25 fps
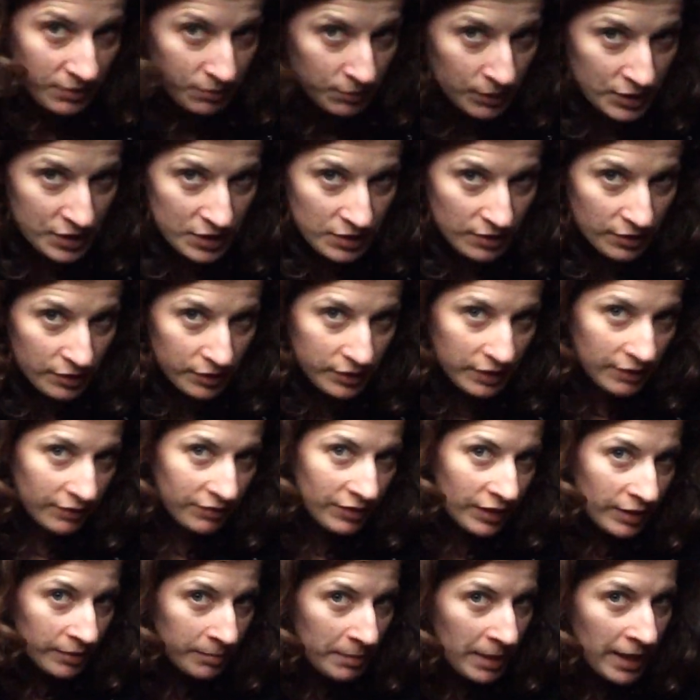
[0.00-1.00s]
it wasn't looking
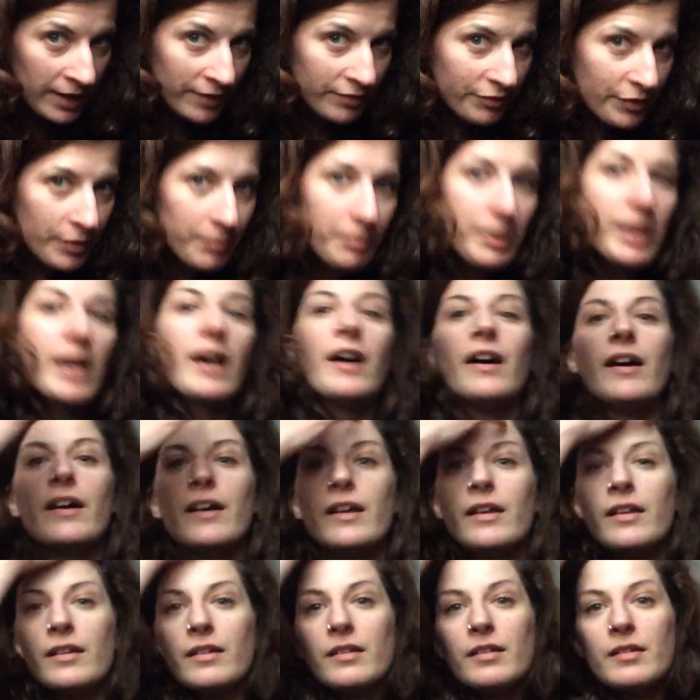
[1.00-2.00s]
very bad from
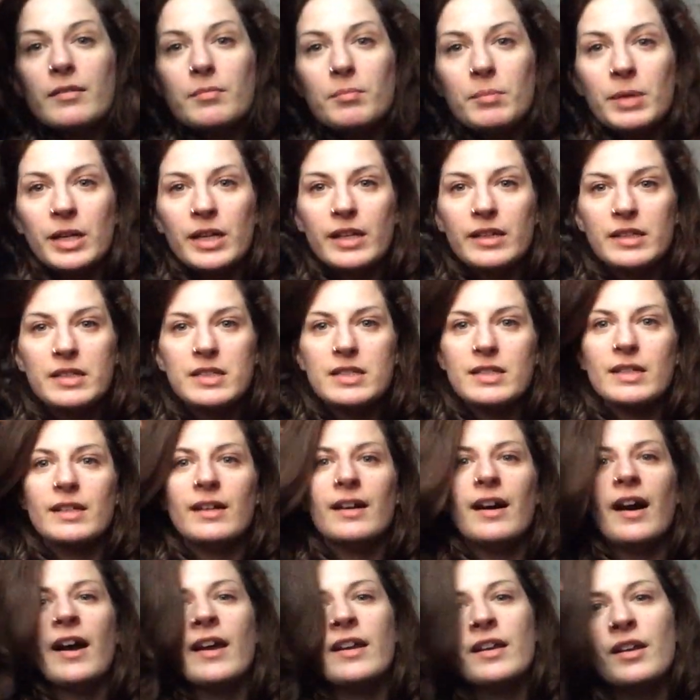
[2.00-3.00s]
behind, but
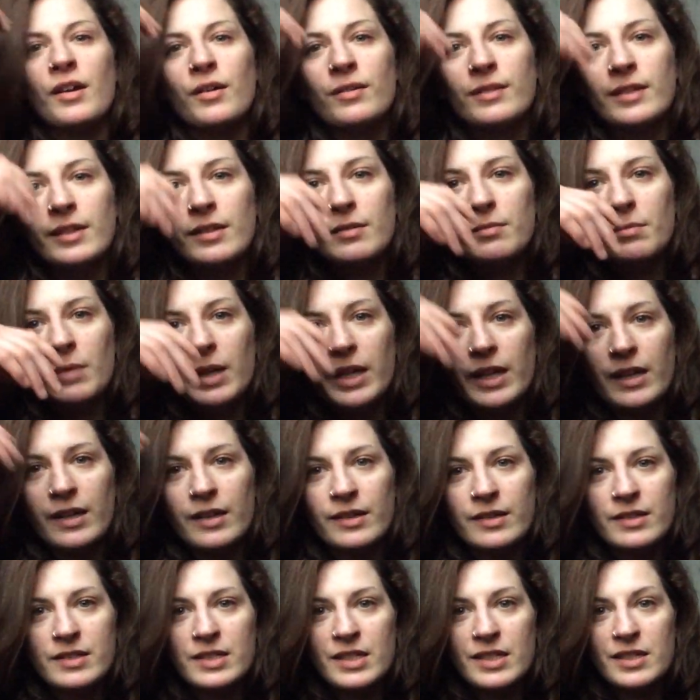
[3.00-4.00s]
I know that my
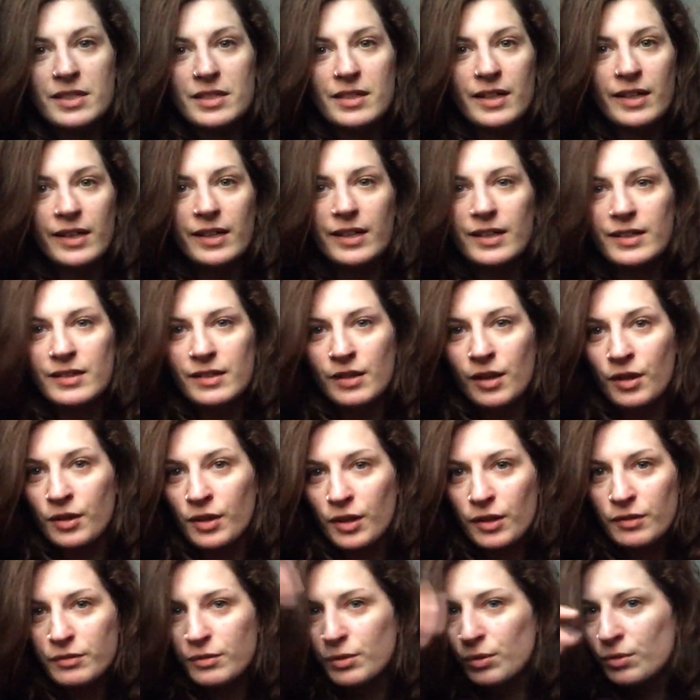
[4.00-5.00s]
hair just like
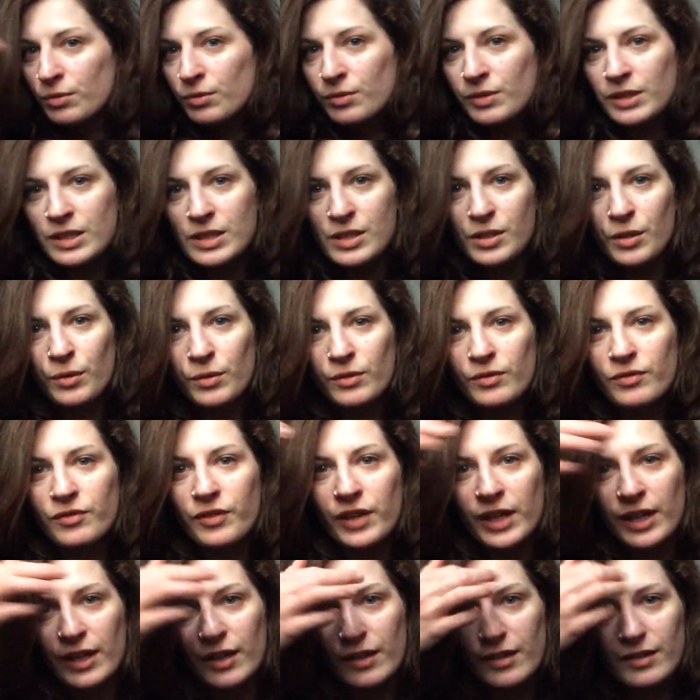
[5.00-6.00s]
gonna do its own
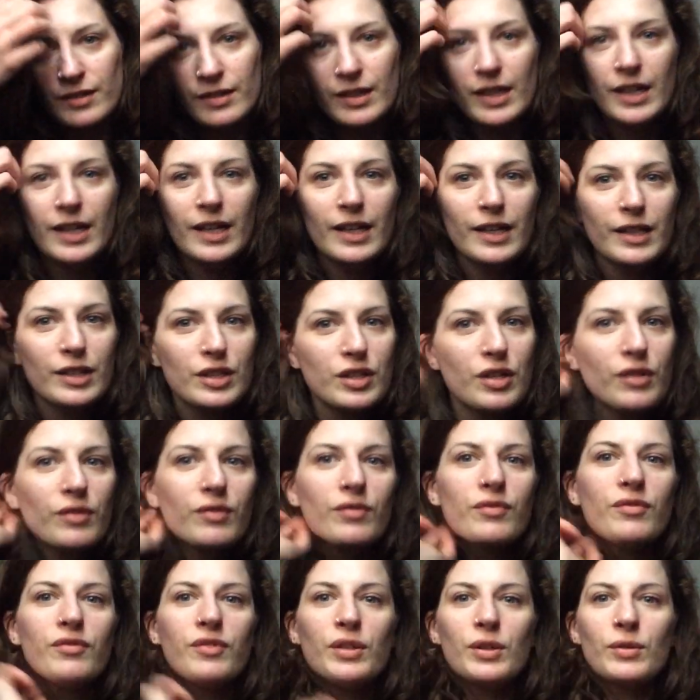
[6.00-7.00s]
thing in
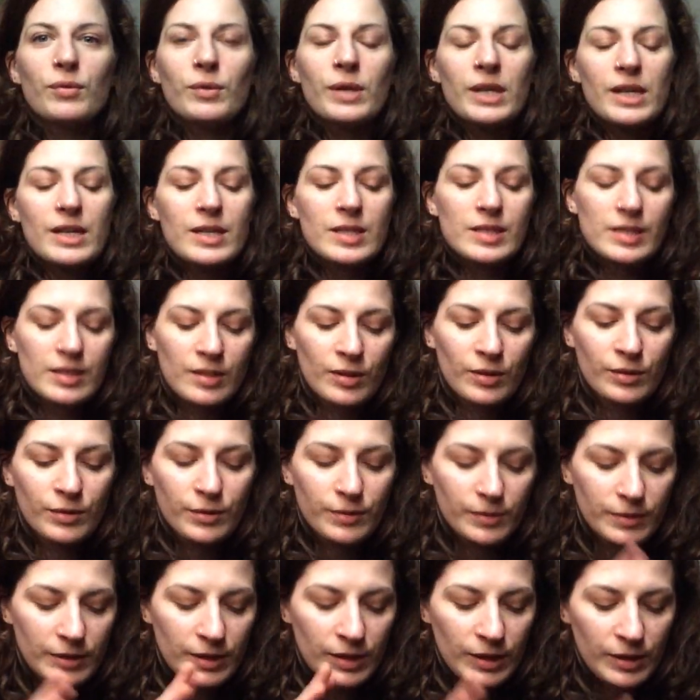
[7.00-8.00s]
a few weeks,
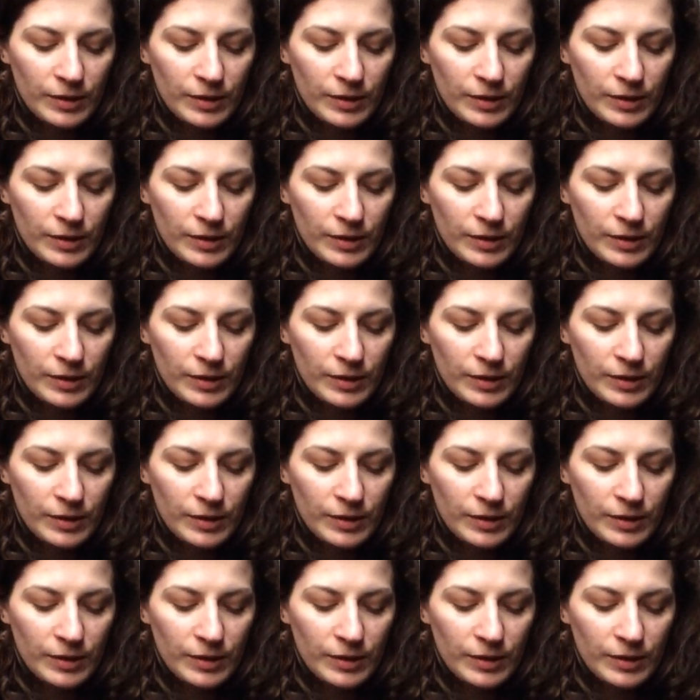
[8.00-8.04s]
so,